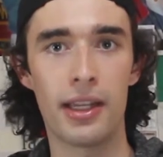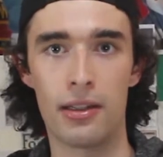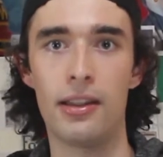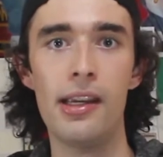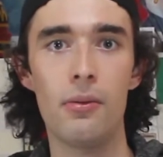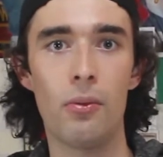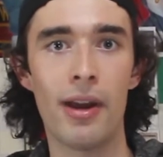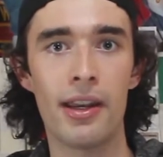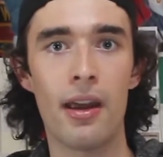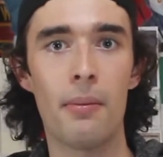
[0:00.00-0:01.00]
Italy,
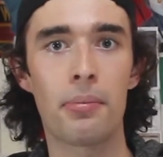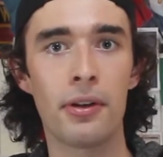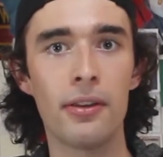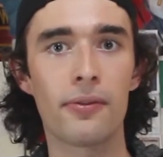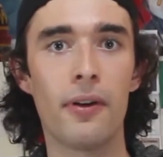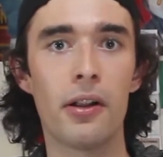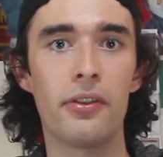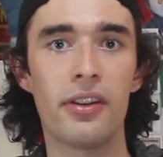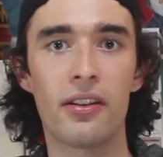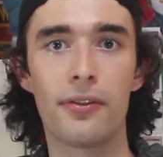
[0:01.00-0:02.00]
when Prince
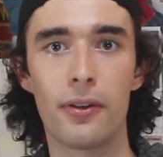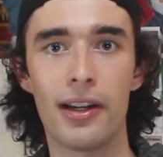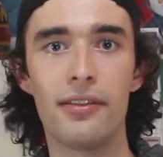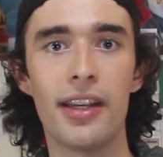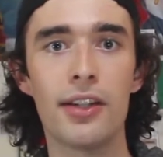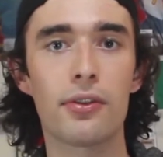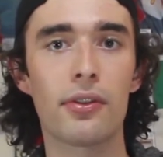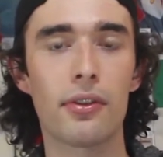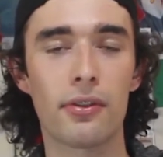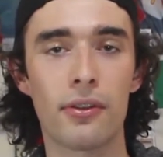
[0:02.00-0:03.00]
volunteered for a
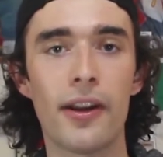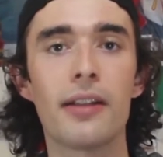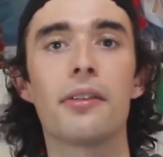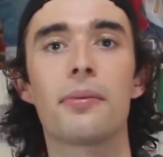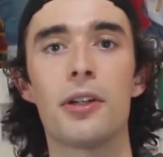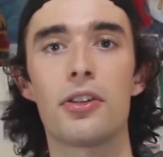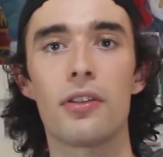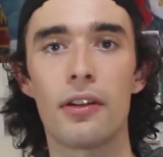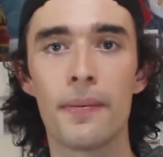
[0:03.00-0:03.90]
dangerous surveillance mission.